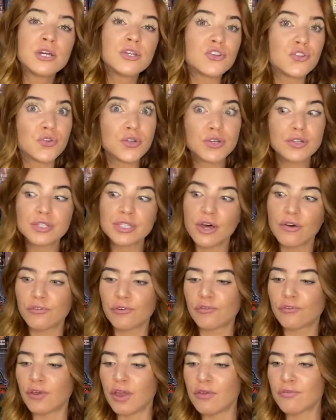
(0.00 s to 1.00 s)
Do yourself
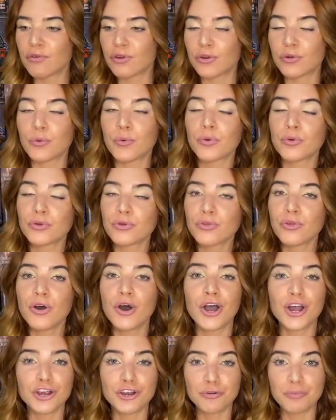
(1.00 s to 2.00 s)
a favor and order the
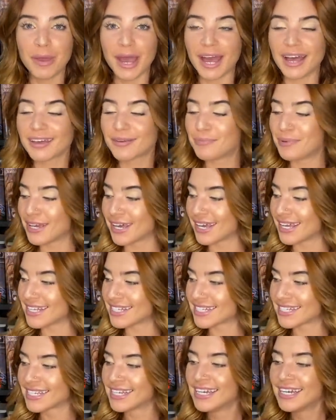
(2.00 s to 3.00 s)
hardback
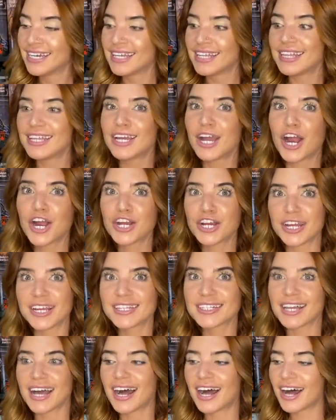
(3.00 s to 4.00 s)
because the art
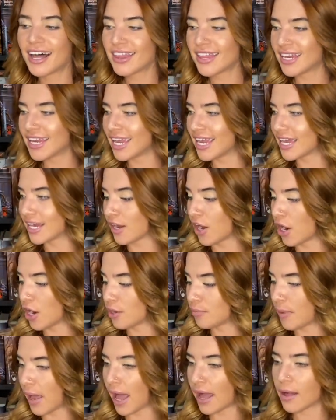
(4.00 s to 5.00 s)
is on the naked
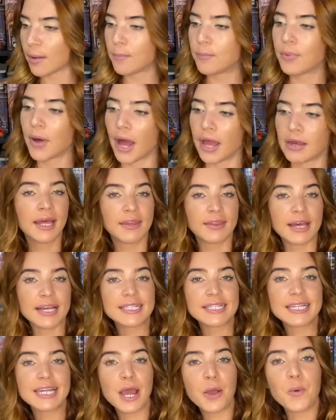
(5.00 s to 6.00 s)
hardback, but
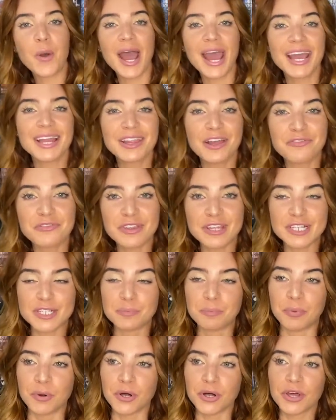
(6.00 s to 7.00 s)
that's not why I loved this
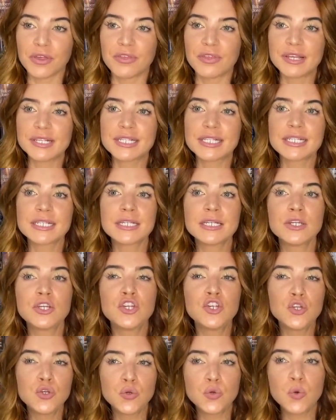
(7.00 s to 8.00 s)
book. This is a
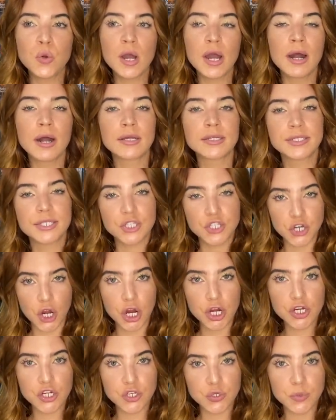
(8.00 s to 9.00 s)
new
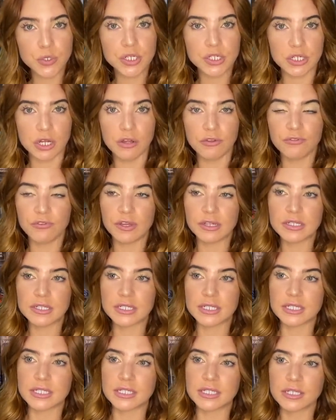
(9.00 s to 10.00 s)
start to an adult
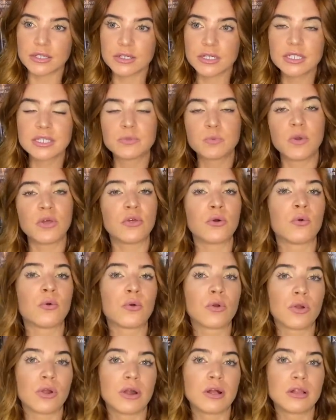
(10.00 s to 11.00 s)
fantasy series with
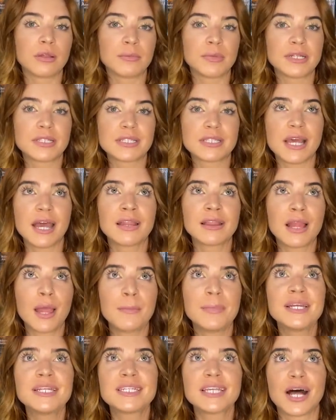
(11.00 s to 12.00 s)
horror elements. And let
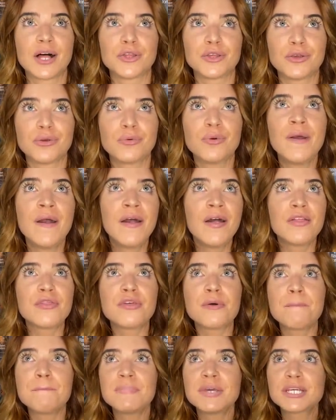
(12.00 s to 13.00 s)
me tell you,
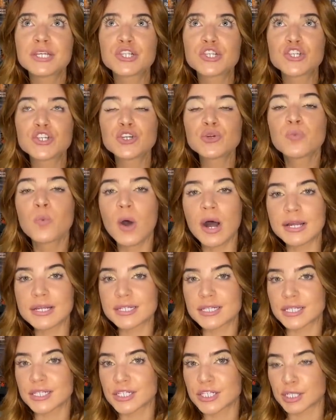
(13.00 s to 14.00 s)
the mixture
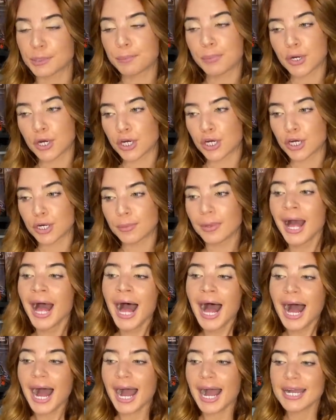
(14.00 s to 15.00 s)
was superb.
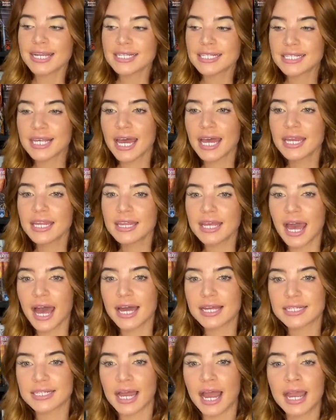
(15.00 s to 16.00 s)
I said
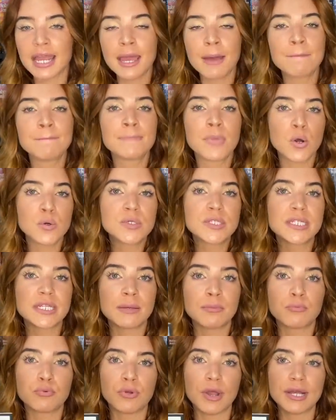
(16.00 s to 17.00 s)
that I am most
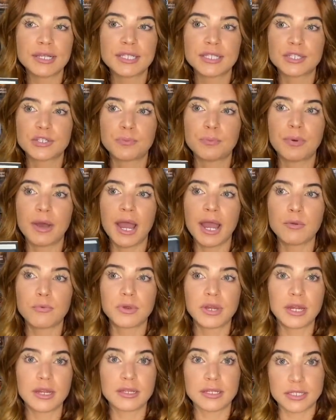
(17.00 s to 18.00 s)
impressed by
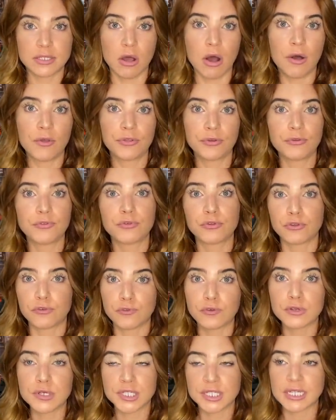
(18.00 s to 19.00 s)
reading this author for the
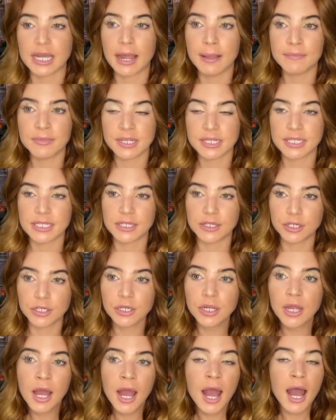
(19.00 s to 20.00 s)
first time this
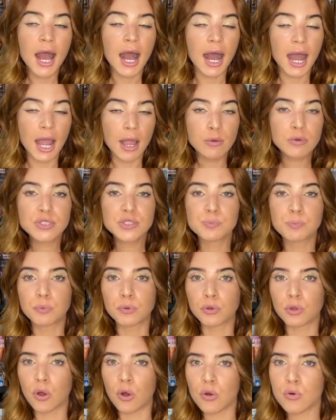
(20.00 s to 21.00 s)
year. I was
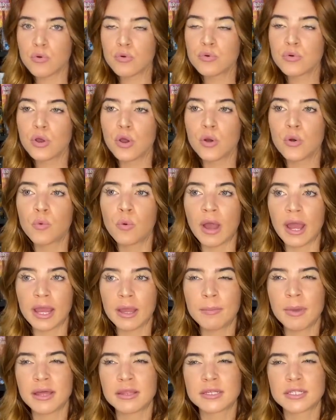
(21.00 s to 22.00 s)
blown away
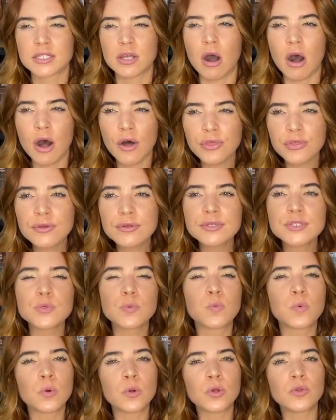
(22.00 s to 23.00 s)
by this author's
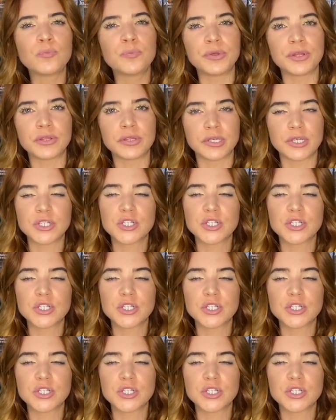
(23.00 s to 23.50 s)
world building.